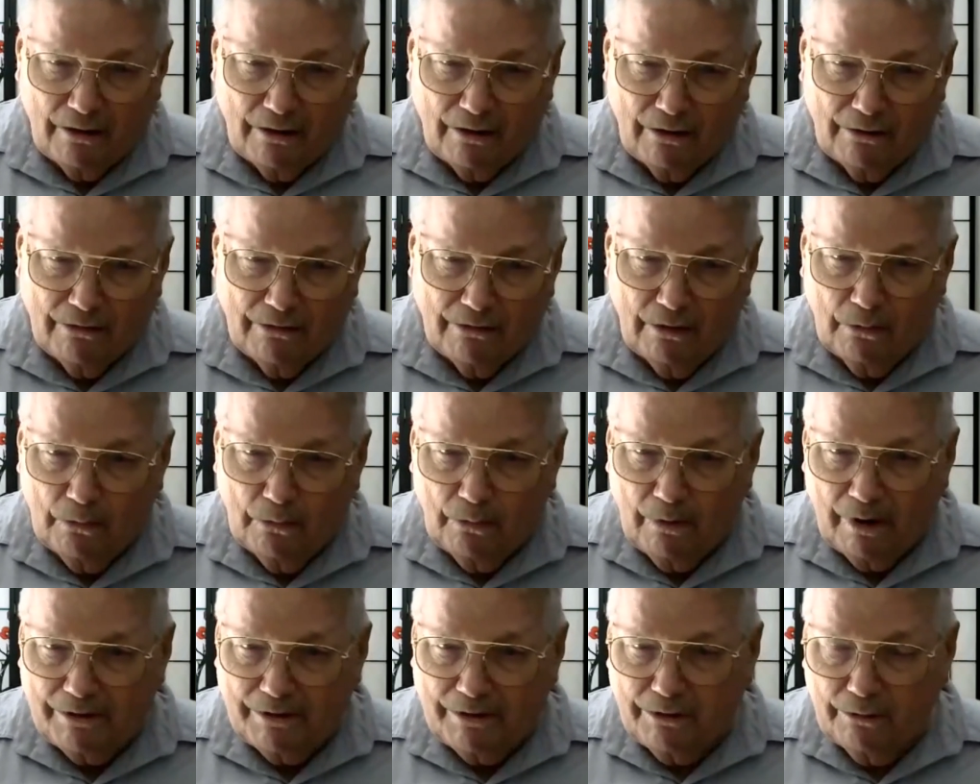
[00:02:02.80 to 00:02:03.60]
don't know
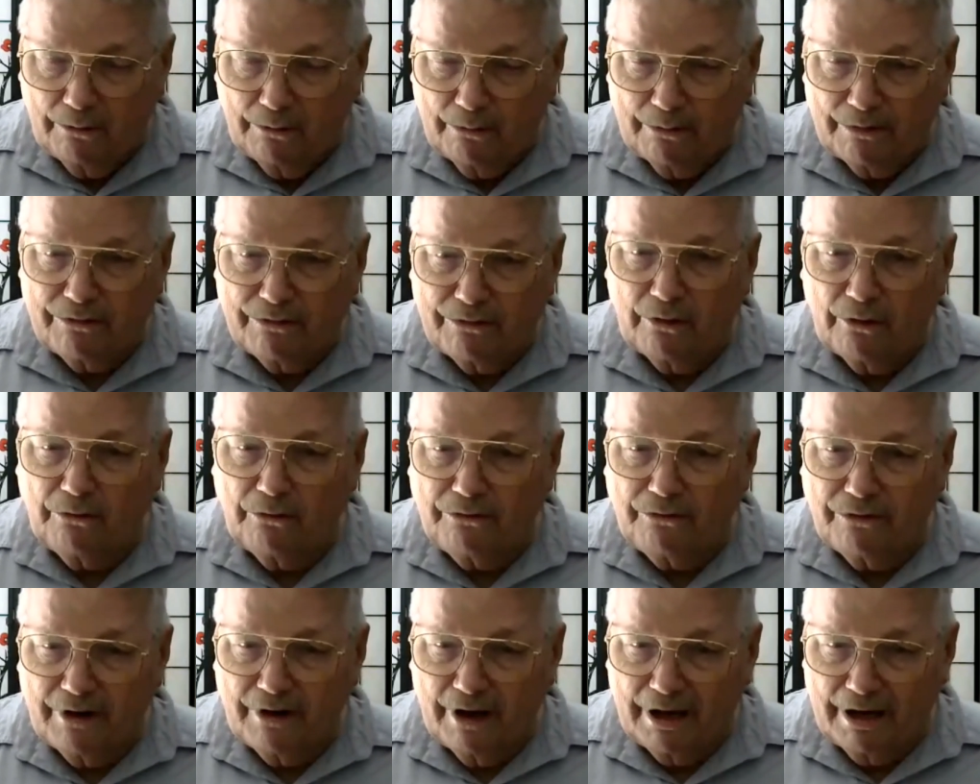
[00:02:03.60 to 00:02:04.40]
what to
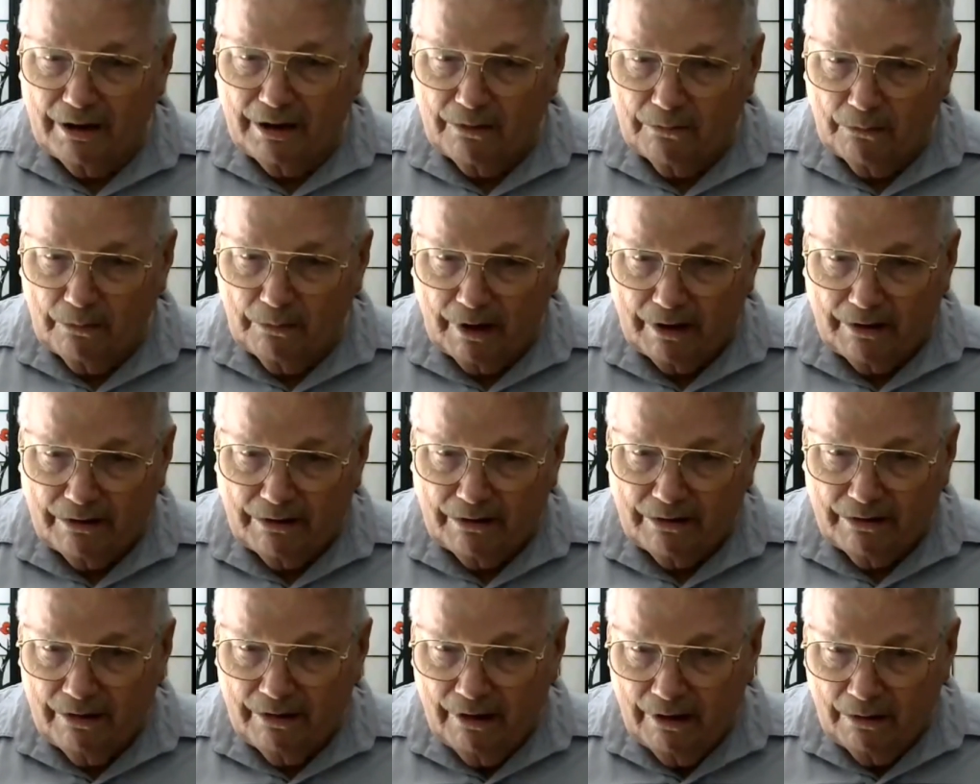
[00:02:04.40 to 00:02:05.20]
associate it with,
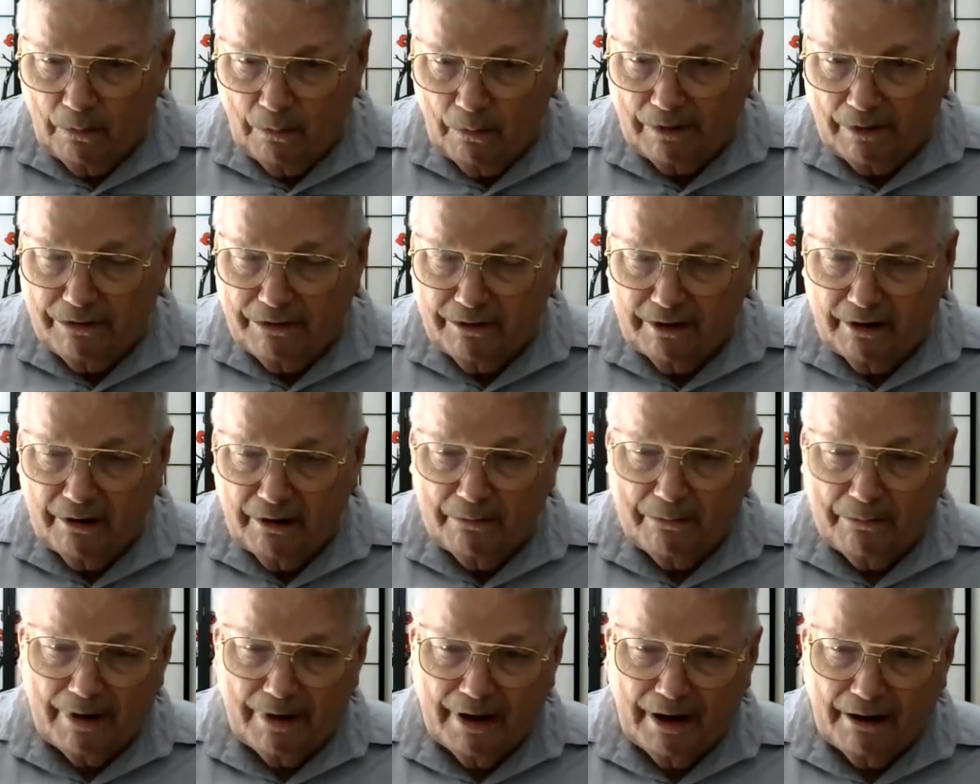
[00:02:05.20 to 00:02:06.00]
what to
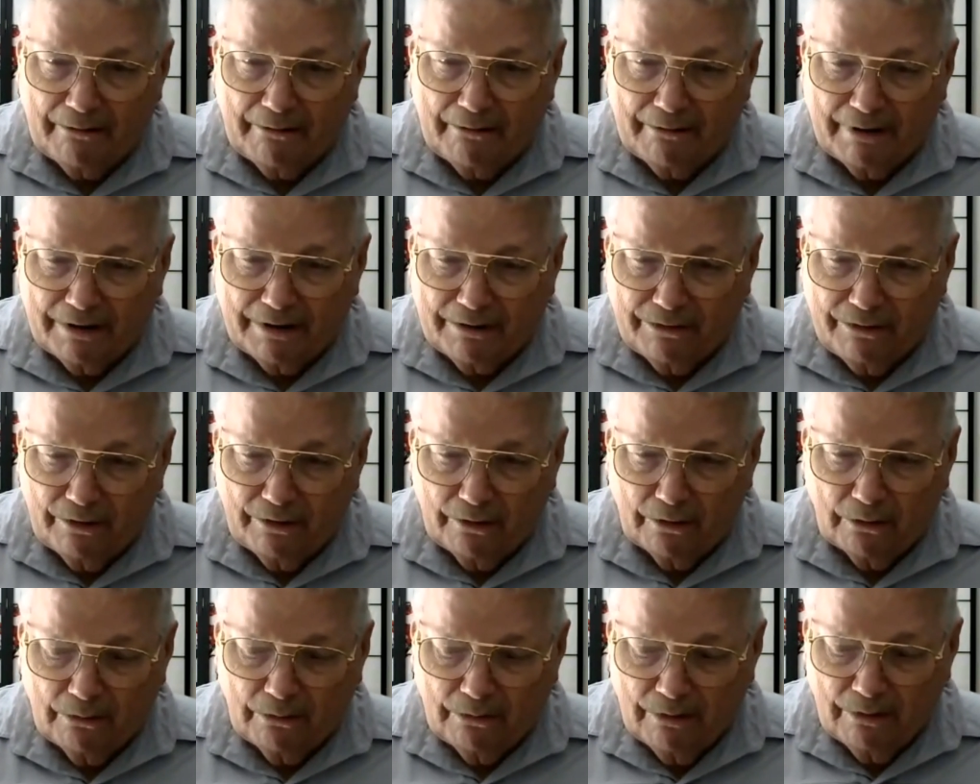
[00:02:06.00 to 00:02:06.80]
compare it
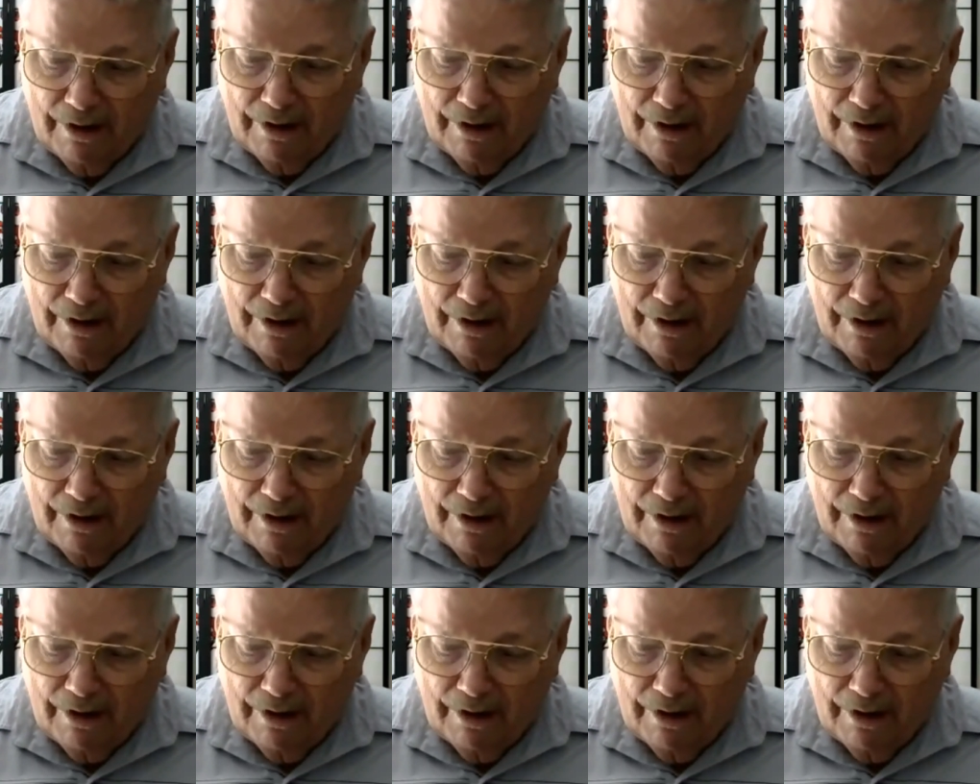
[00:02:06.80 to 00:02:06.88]
to.